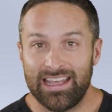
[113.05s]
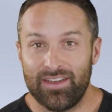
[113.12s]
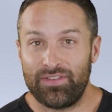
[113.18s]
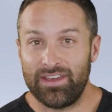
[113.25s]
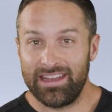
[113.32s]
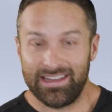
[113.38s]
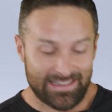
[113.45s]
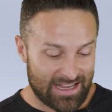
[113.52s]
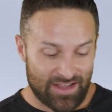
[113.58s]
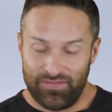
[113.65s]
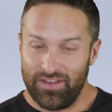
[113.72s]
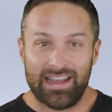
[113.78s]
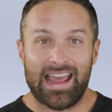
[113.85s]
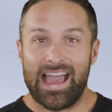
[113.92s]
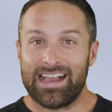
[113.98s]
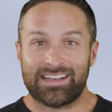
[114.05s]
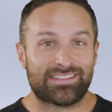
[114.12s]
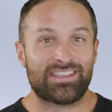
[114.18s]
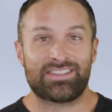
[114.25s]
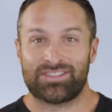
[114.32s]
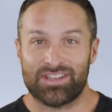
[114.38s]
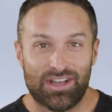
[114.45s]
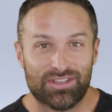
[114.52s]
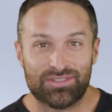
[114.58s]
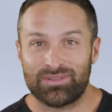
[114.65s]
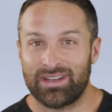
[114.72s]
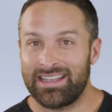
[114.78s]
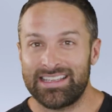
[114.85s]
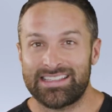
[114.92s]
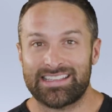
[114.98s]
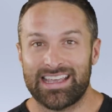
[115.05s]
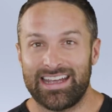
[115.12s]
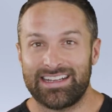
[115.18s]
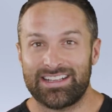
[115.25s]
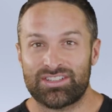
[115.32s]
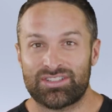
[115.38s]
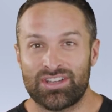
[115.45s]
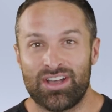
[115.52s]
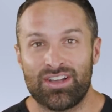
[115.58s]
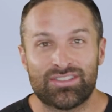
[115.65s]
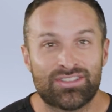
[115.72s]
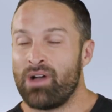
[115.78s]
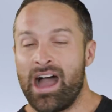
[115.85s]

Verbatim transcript: If he if it actually shows what he's saying it shows,